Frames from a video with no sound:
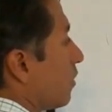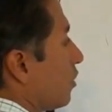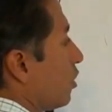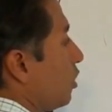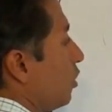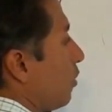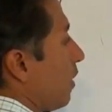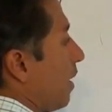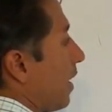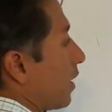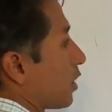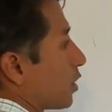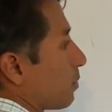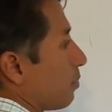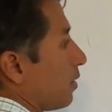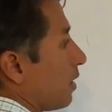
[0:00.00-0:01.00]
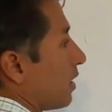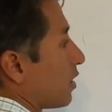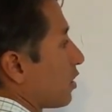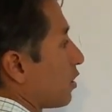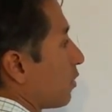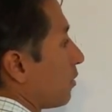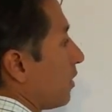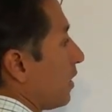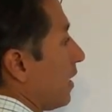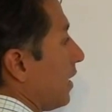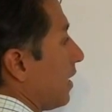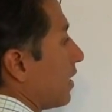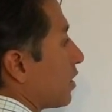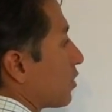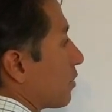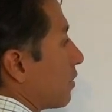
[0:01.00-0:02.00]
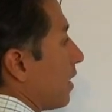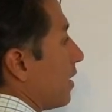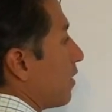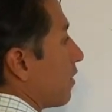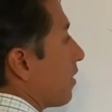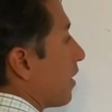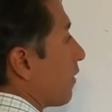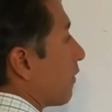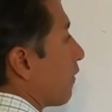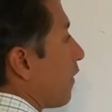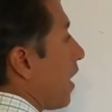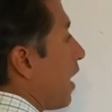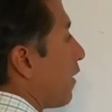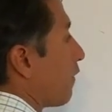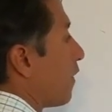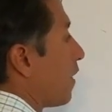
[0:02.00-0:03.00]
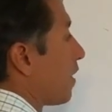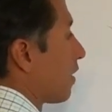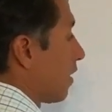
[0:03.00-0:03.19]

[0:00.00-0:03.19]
2x plus 3 is greater than 5.